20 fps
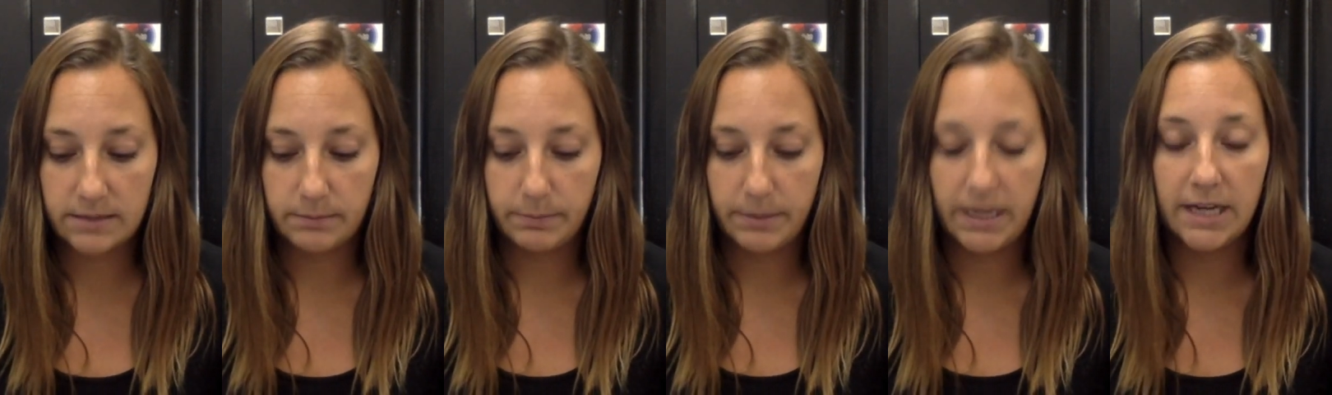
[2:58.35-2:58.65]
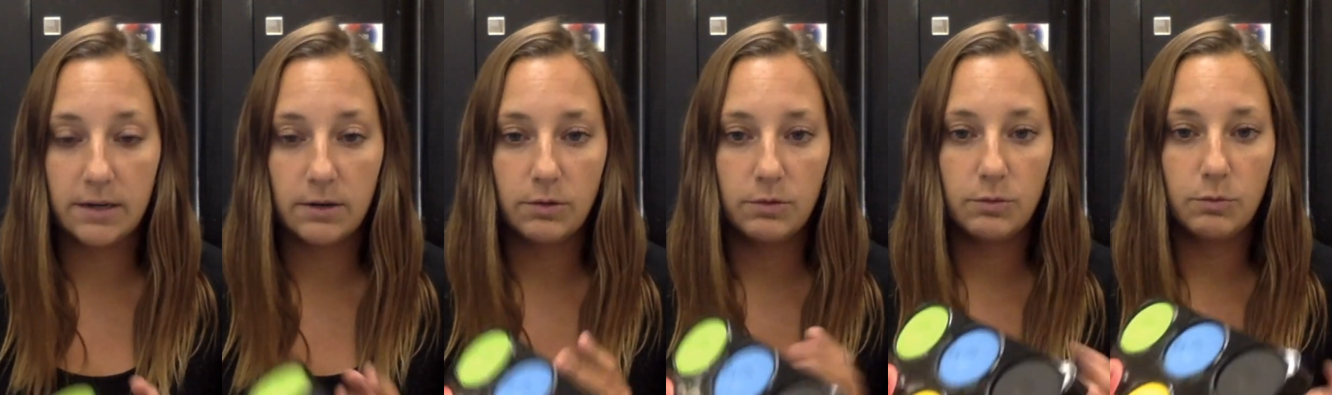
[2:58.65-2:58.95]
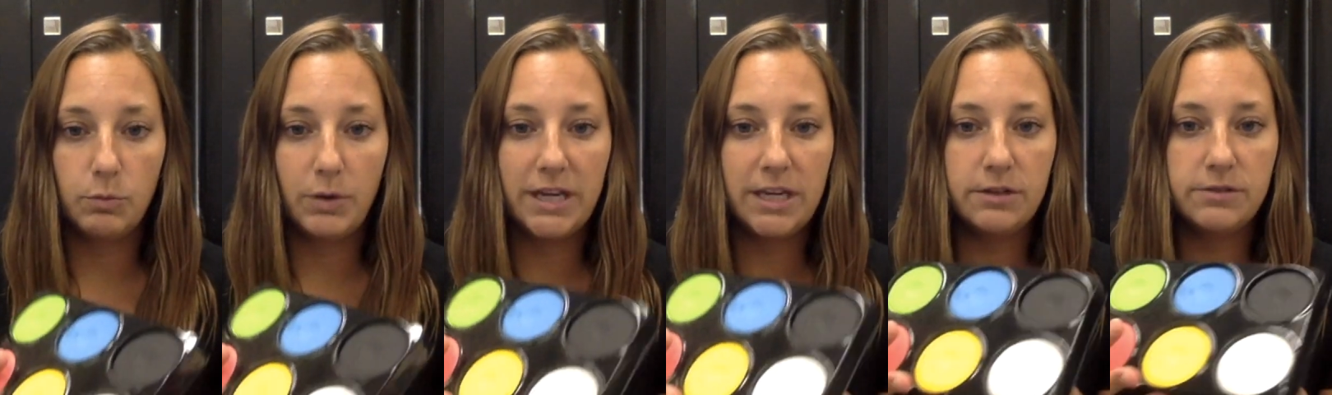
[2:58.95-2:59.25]
but
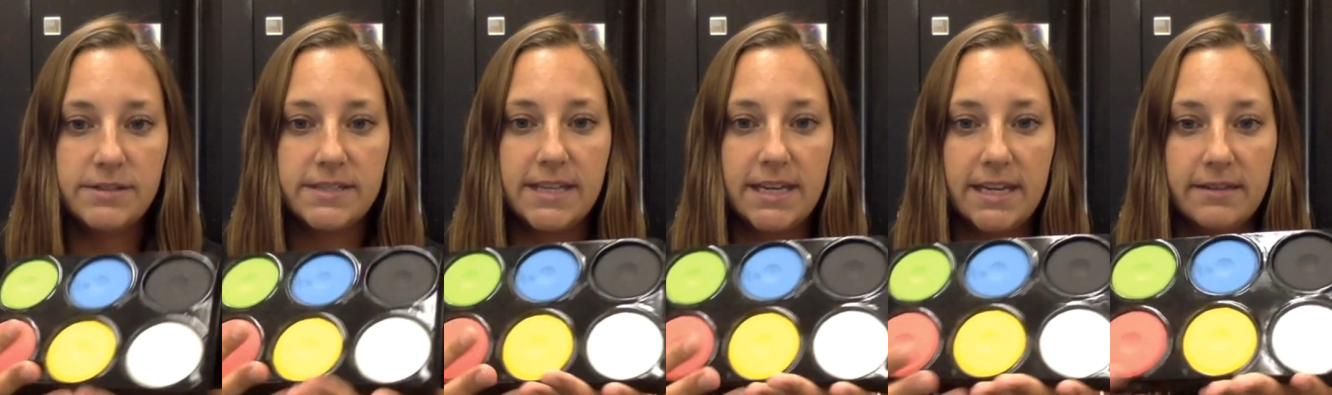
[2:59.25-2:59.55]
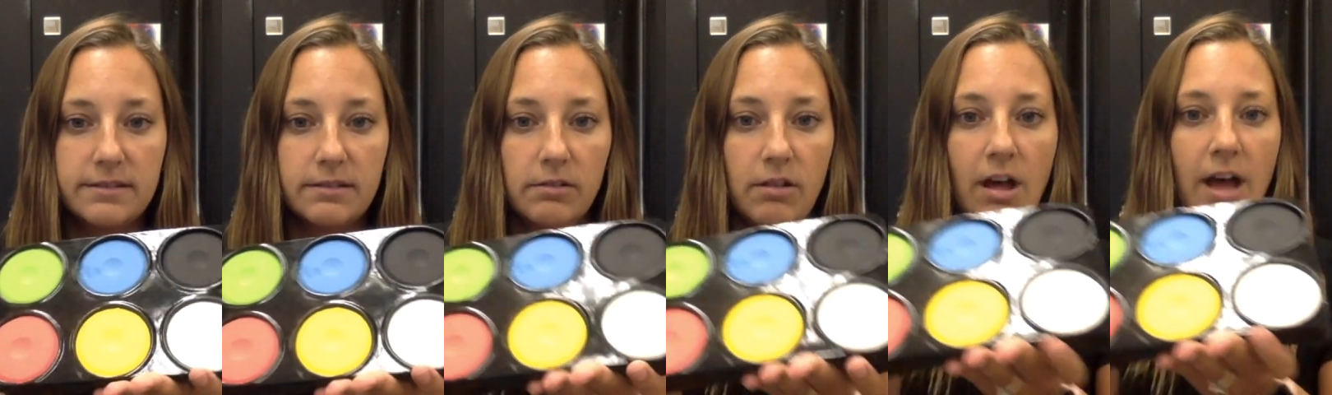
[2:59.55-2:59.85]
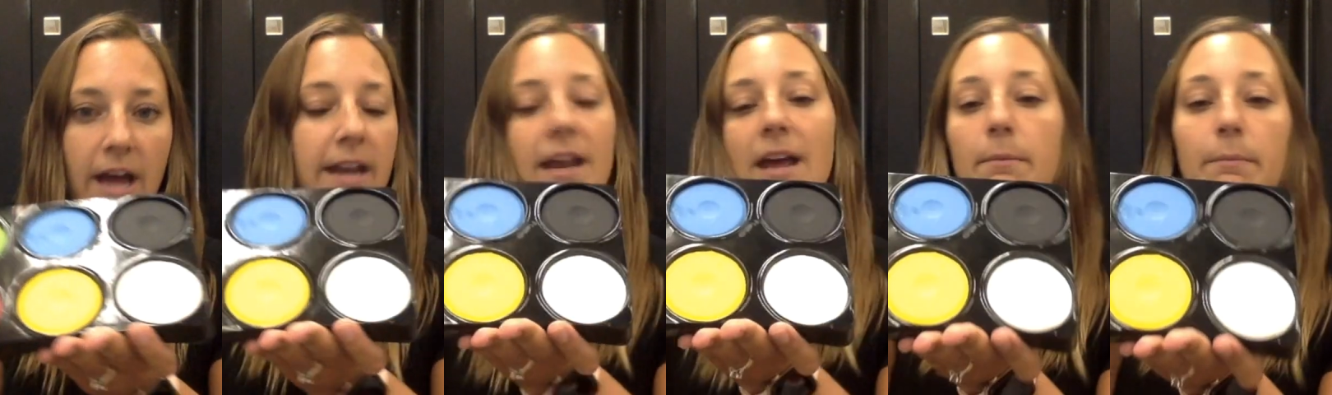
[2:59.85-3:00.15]
we use these a
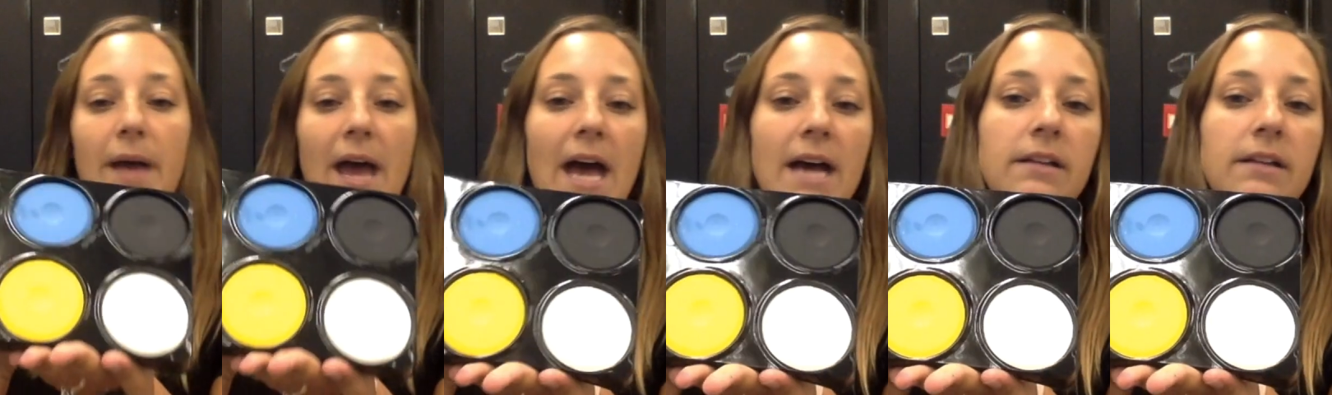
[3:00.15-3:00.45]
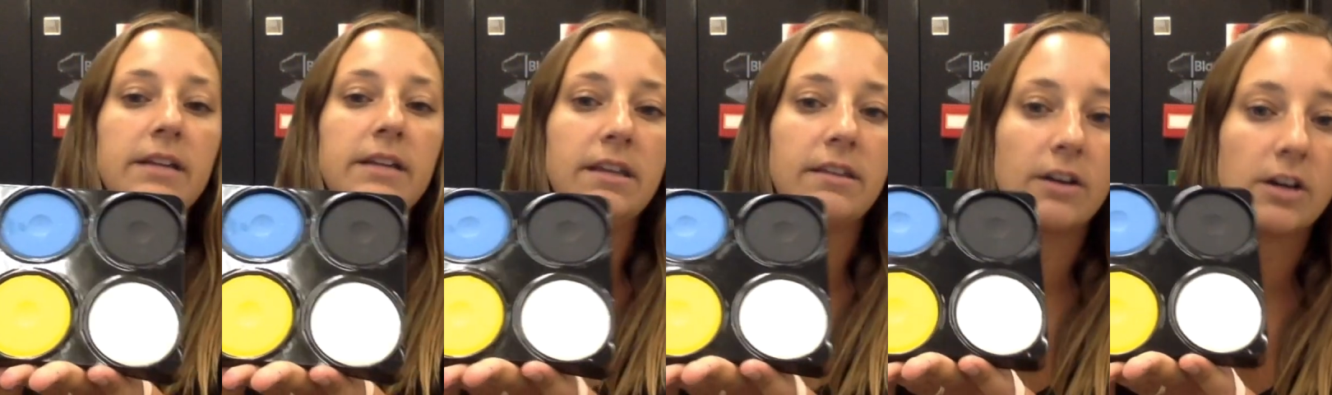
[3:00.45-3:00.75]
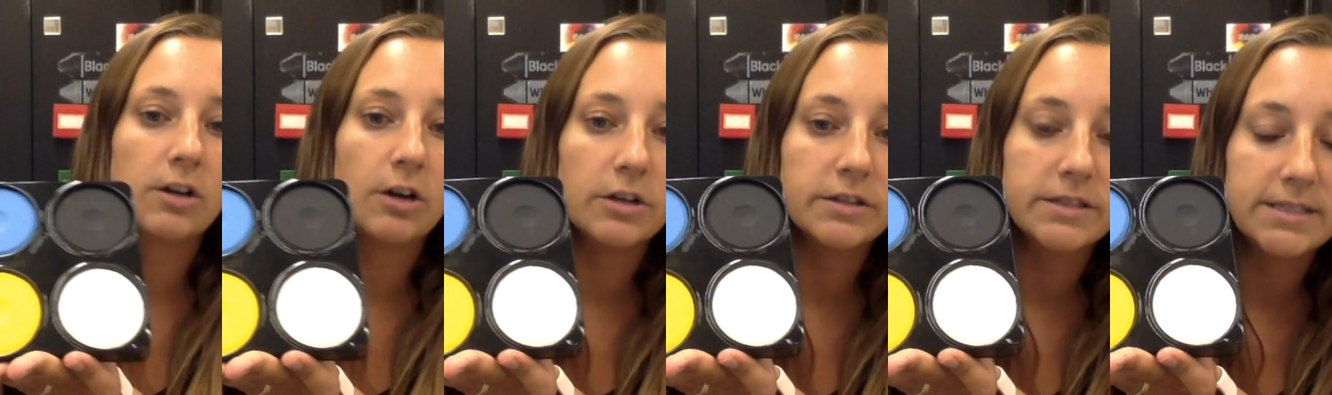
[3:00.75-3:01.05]
lot at Bagley. They're
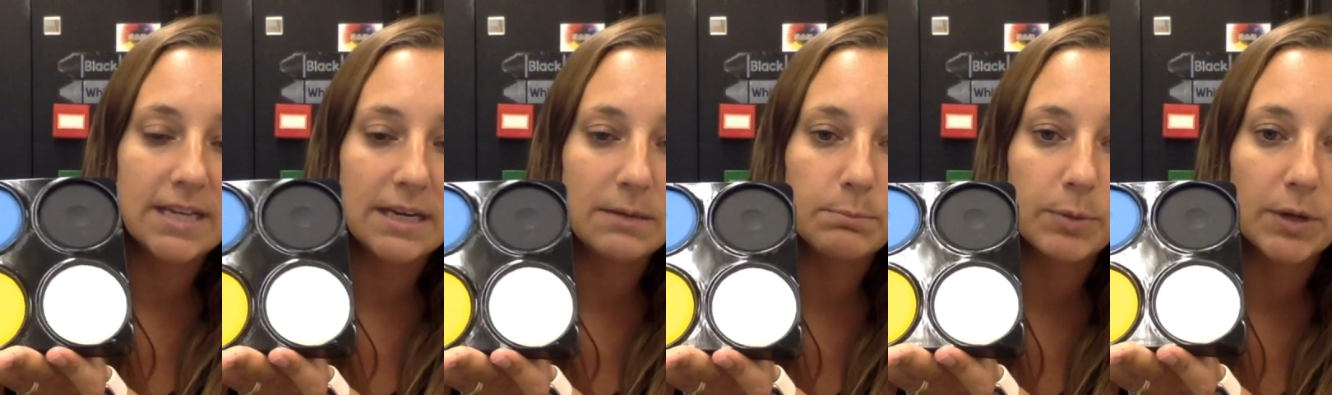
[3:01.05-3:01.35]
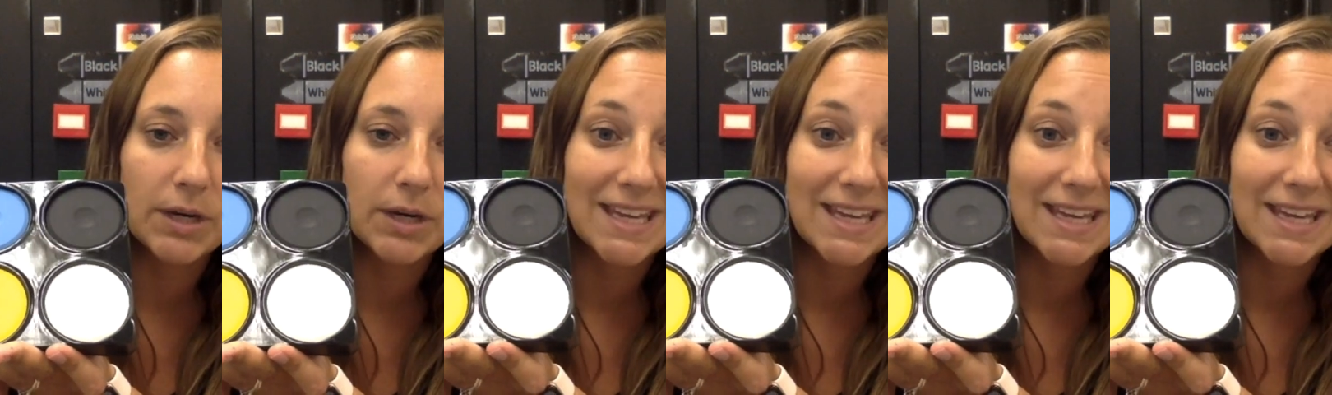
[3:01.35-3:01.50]
called Tempera